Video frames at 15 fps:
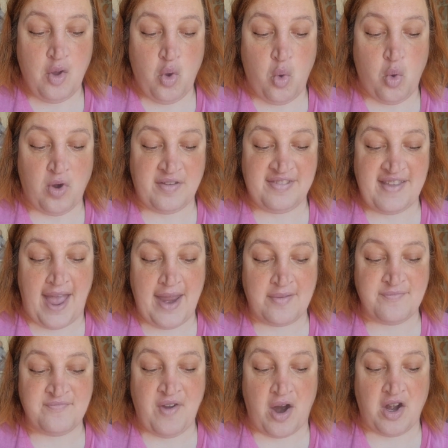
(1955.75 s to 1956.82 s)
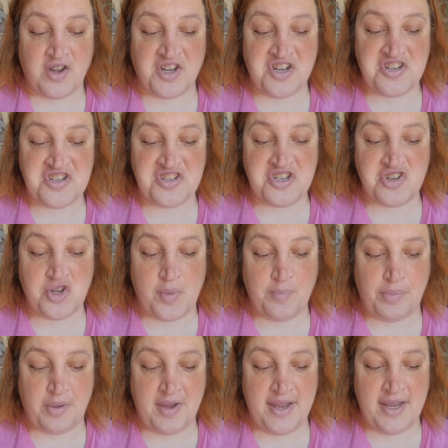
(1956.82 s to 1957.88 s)
or satin varnish to
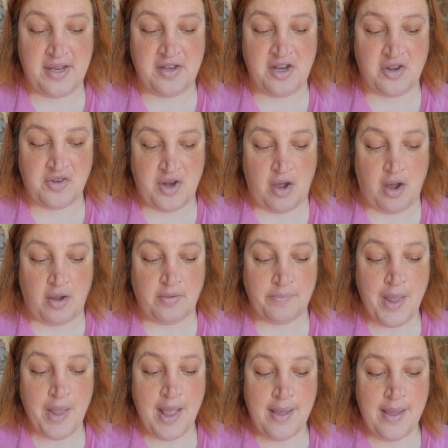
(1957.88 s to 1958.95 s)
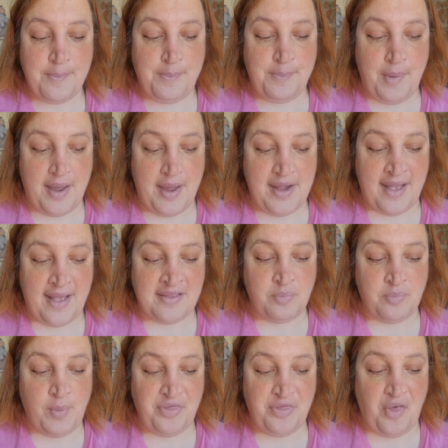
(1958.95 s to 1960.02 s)
complete your doll. But as
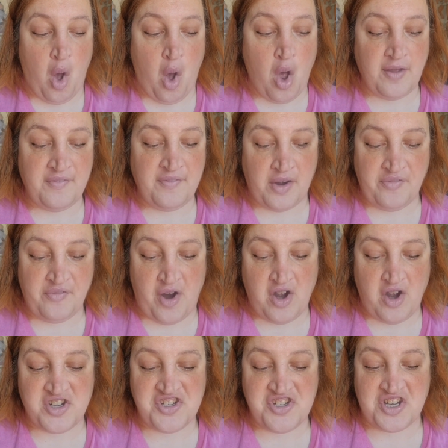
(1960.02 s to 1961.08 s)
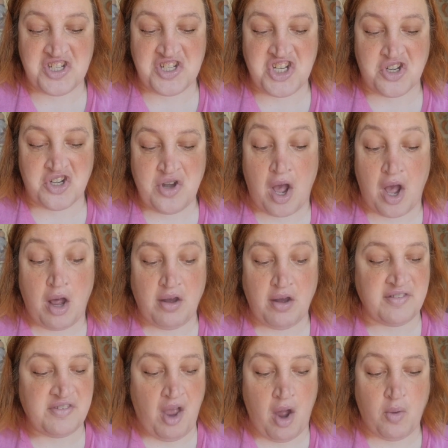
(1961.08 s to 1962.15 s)
with all of our varnishes, your doll
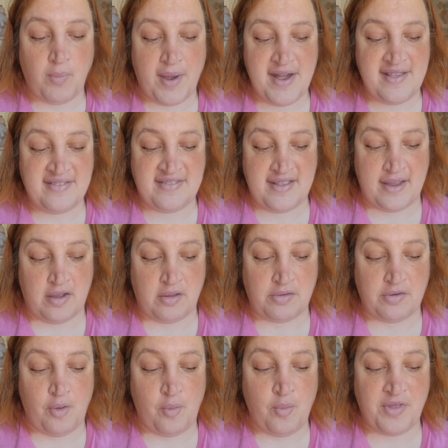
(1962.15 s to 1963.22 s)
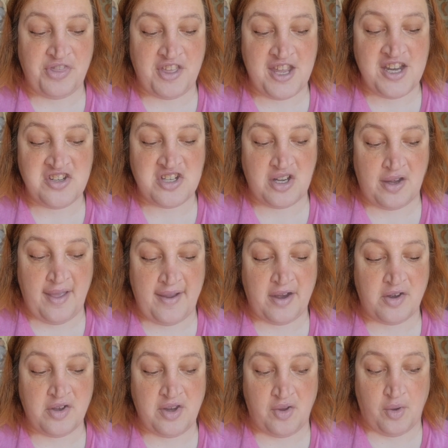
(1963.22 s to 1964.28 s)
is already sealed with each layer
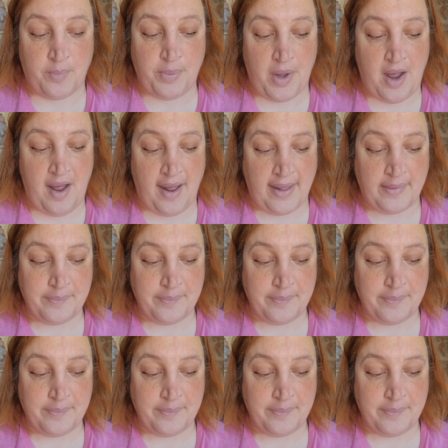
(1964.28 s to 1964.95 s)
you apply.